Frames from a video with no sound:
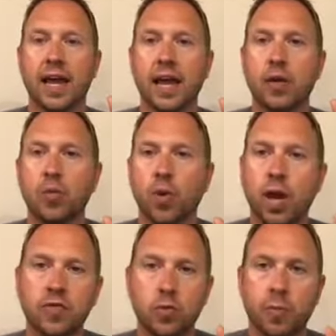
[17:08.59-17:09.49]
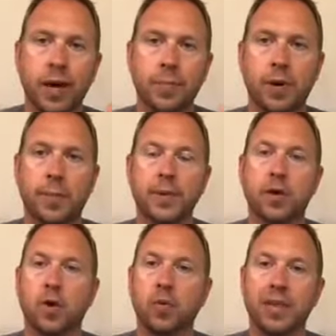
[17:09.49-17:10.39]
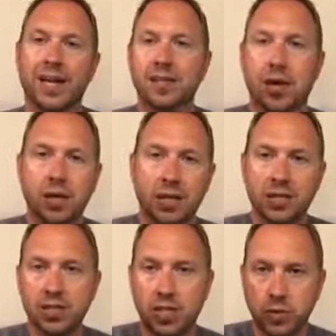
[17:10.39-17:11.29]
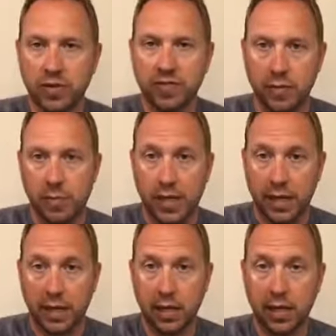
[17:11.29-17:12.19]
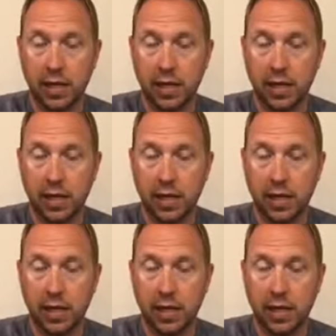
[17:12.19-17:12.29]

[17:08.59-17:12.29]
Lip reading: And one of them will pipe up and go, well, that dog doesn't do it for me.